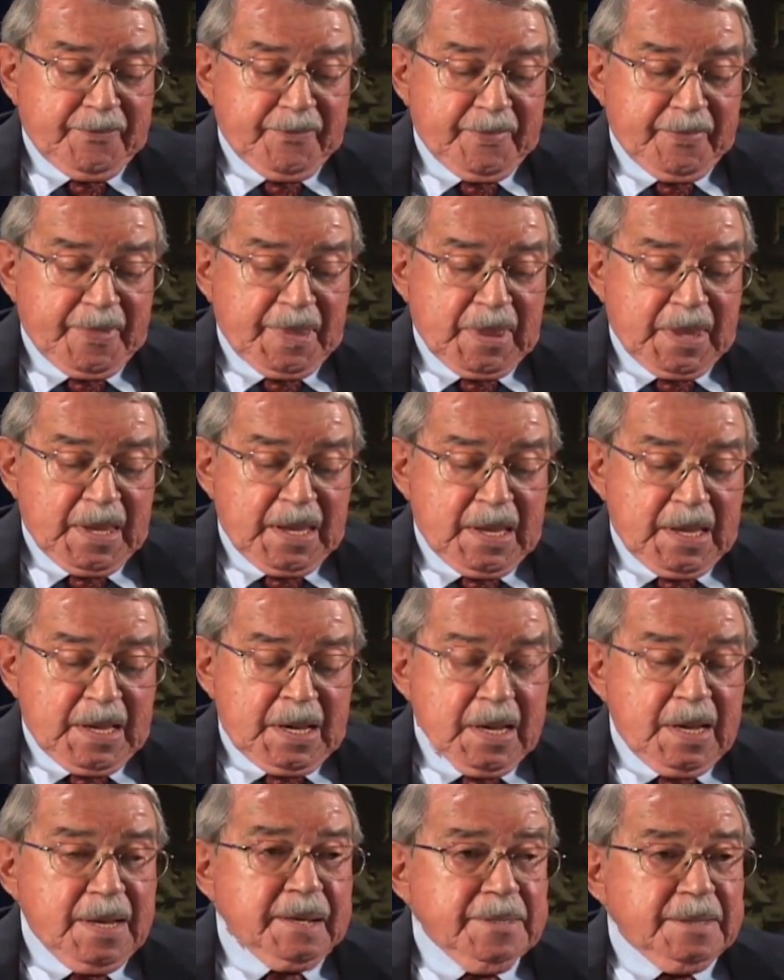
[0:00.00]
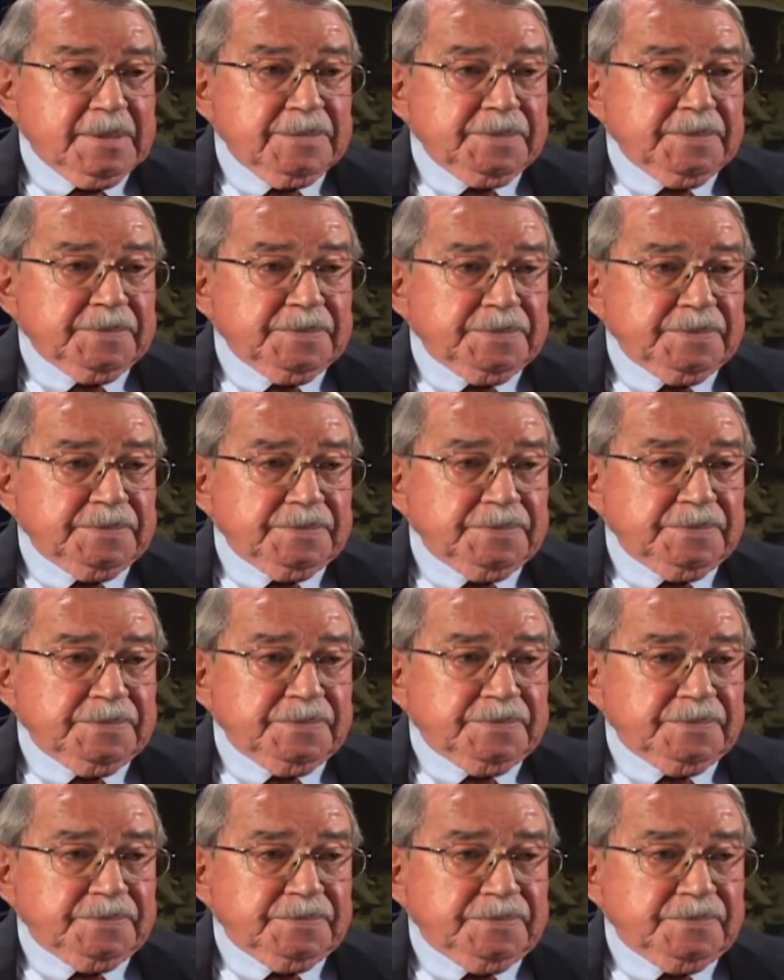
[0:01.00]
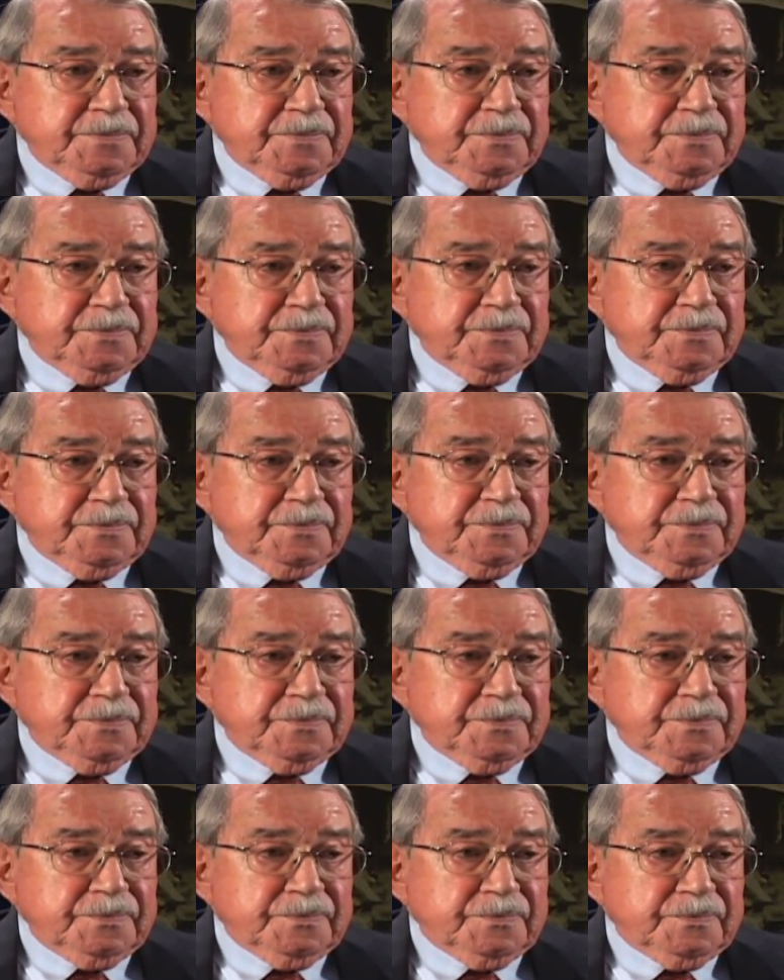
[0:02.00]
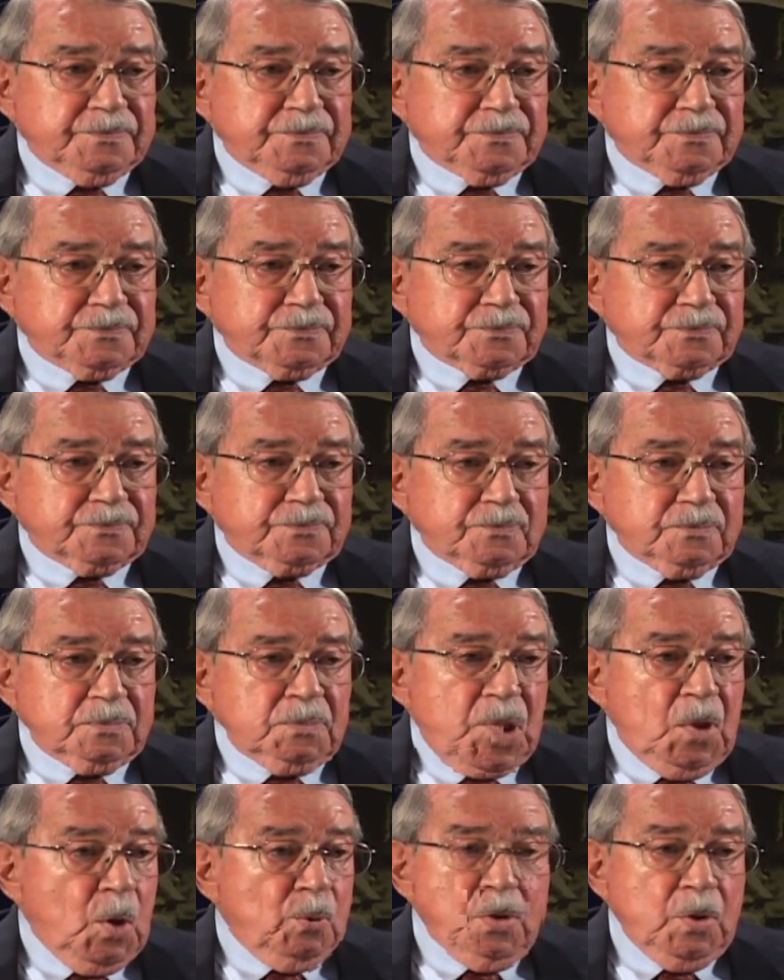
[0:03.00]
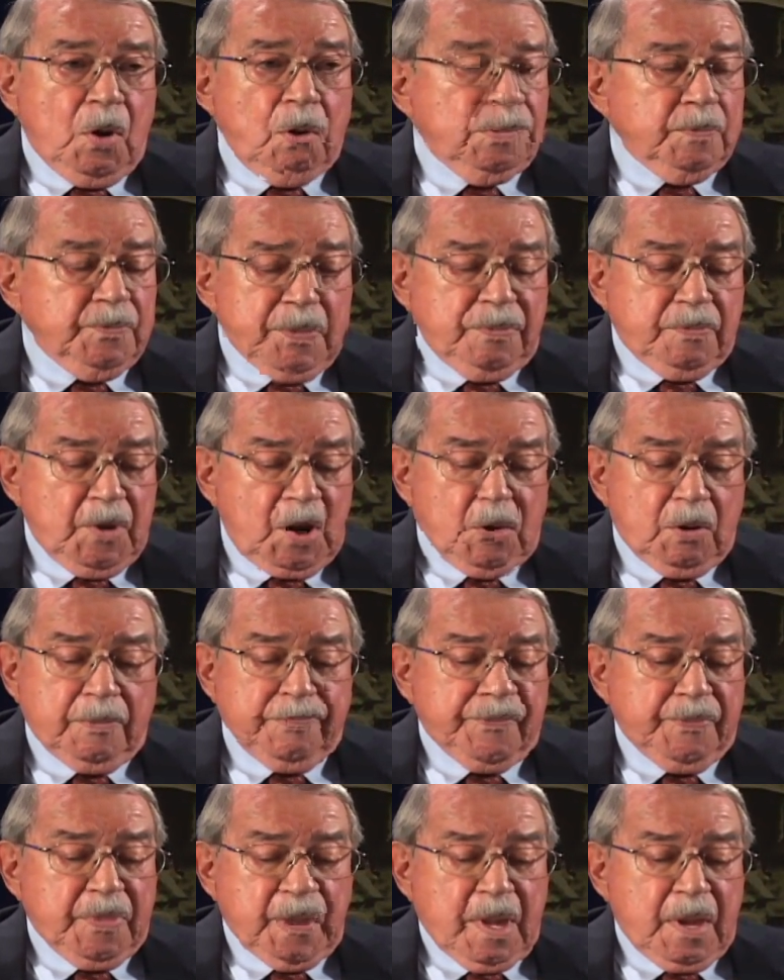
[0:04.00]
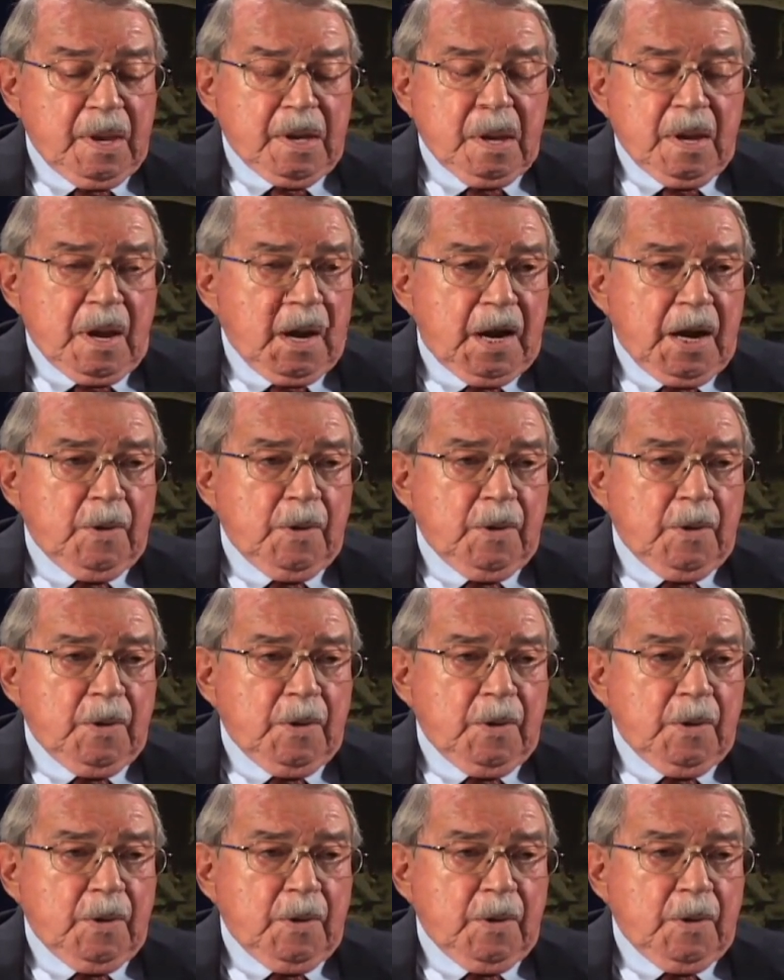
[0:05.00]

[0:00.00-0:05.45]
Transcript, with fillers: Now, while you were there in England, were you still doing the transportation no, across no, the channel? No. Or this was just.